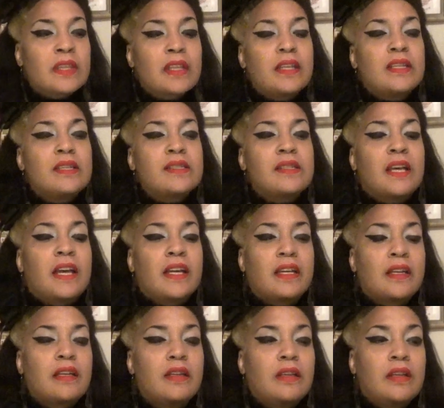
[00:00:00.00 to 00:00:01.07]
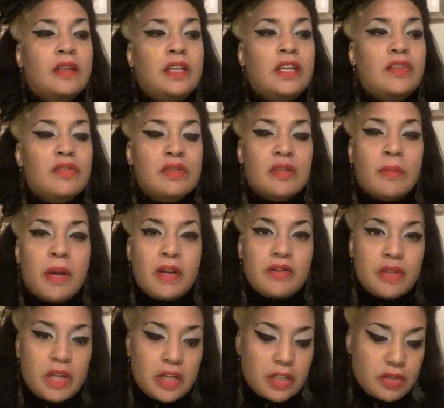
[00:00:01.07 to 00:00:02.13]
And it's like either somebody was
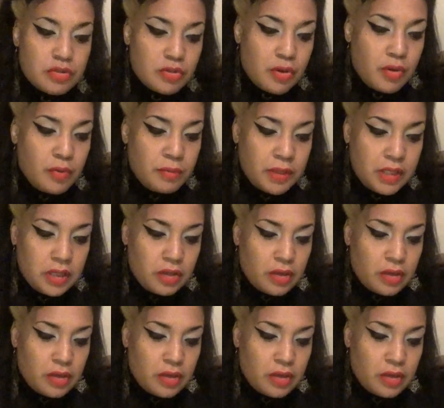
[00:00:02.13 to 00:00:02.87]
trying to control me